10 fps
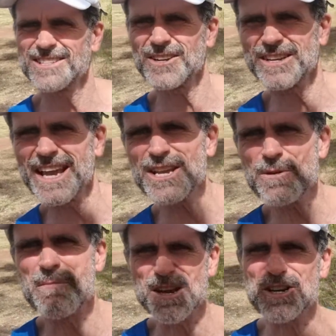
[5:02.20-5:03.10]
So can
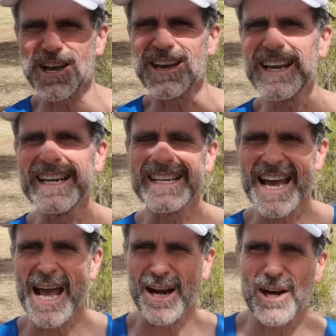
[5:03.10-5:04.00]
you measure heat
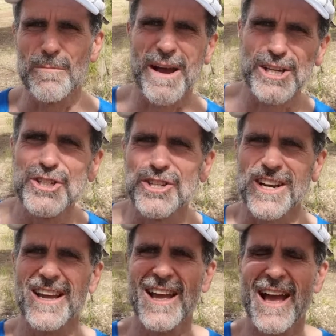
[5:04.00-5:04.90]

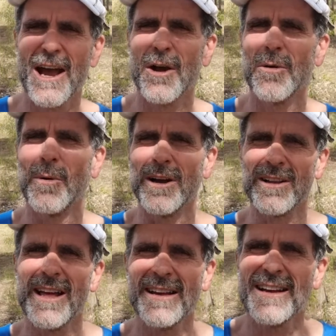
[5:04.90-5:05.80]
acclimation?
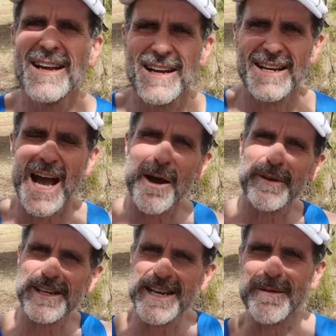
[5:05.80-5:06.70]
Well,
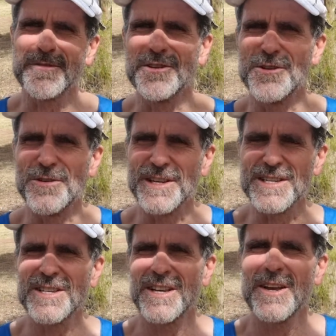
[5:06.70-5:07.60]
Garmin attempt to do
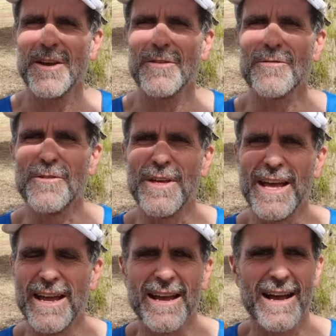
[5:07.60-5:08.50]
this through
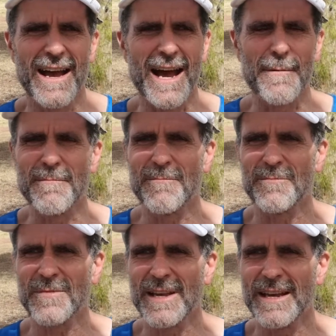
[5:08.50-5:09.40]
their um,
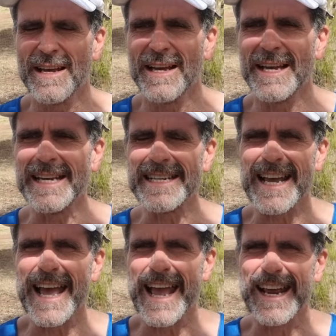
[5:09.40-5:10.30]

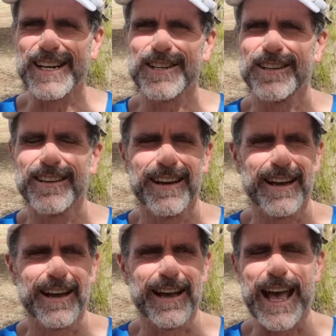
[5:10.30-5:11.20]
heat and
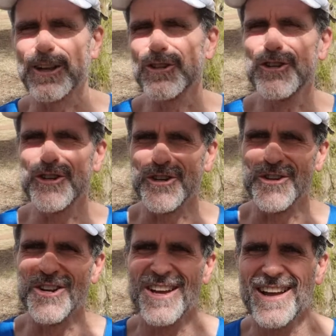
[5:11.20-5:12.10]

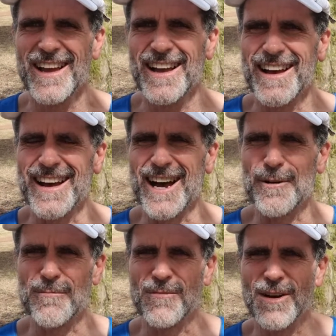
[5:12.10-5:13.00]
altitude
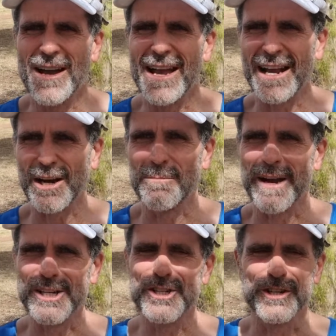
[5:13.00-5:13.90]
um,
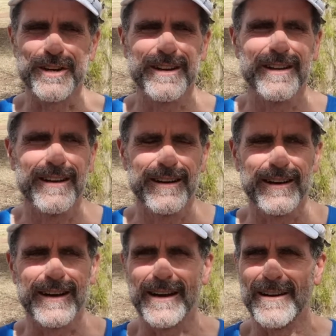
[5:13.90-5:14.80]
acclimation
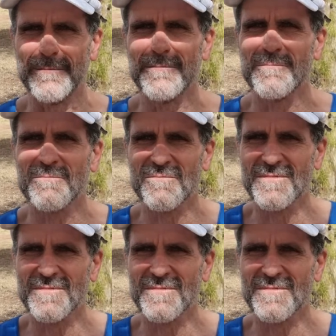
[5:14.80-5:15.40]
um,